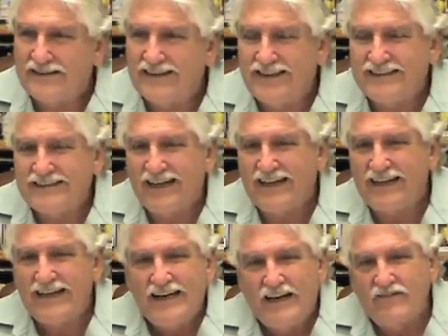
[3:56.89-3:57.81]
and they
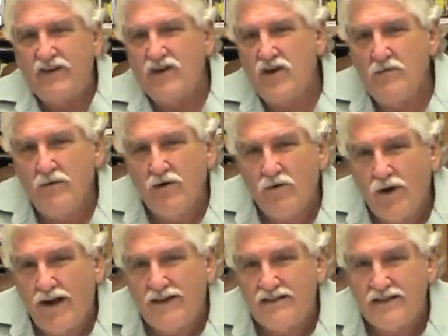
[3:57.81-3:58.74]
said if the human
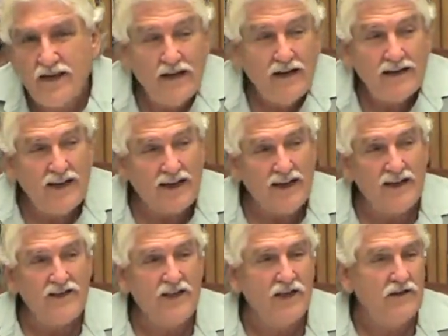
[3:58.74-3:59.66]
race uh,
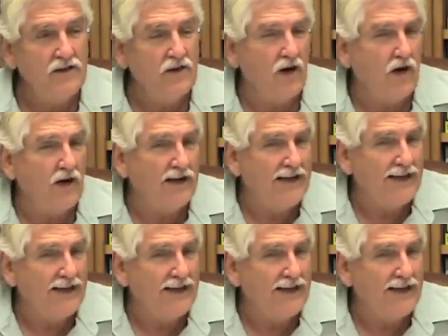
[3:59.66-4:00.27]
continued on